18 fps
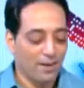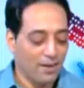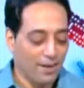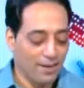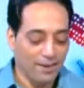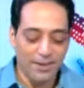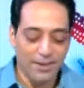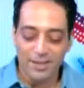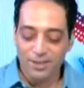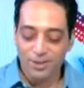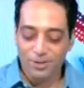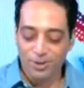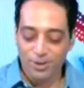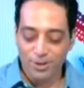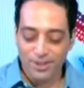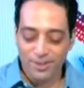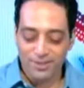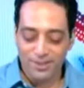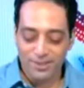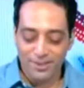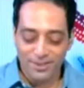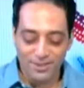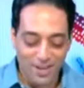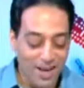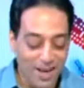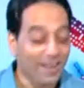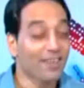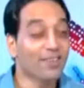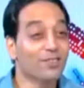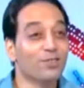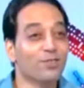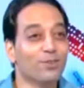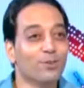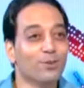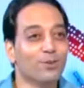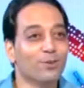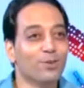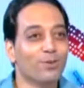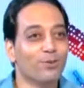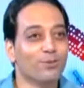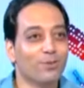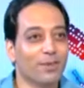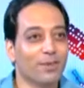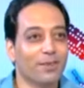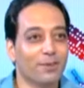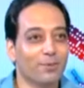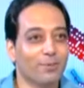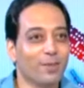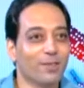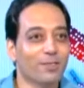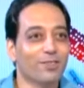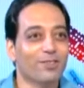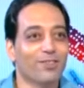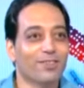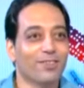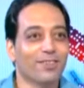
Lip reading: really enjoyed talking to you very much.